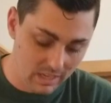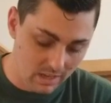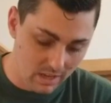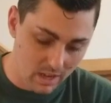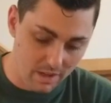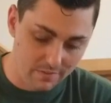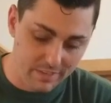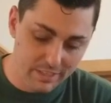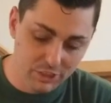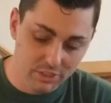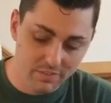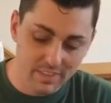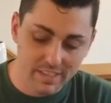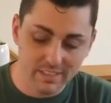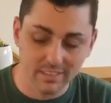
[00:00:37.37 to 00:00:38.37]
of each
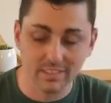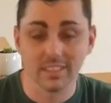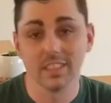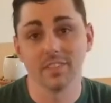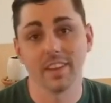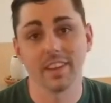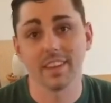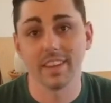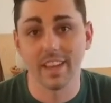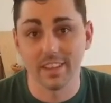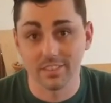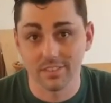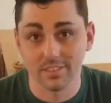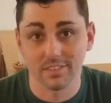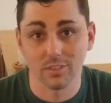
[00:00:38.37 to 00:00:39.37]
of these and see if I can
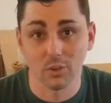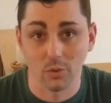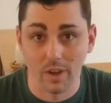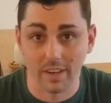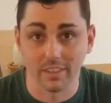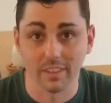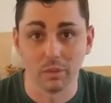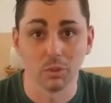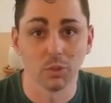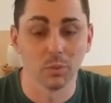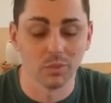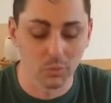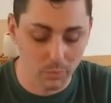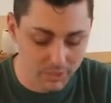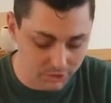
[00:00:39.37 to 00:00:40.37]
guess correctly which
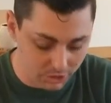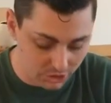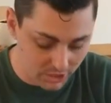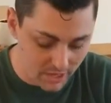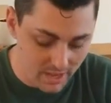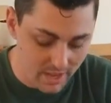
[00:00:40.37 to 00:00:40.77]
one's which.